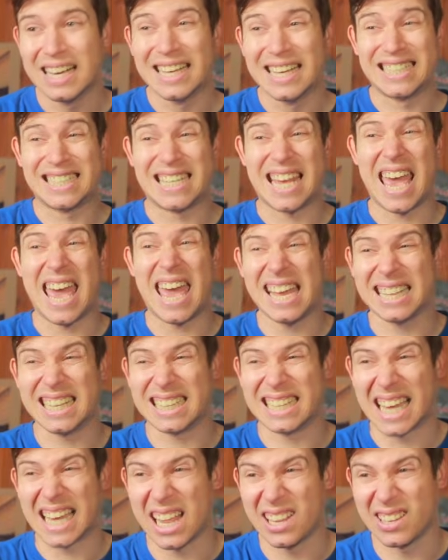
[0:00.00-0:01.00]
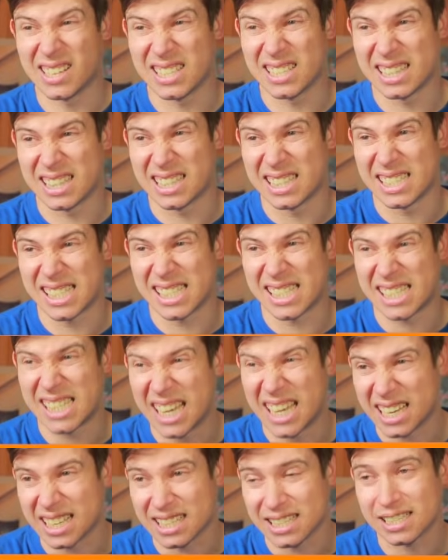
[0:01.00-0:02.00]
Tank Dell as the
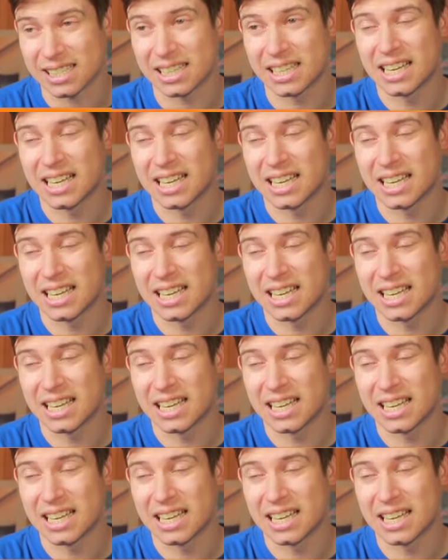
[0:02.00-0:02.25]
6th,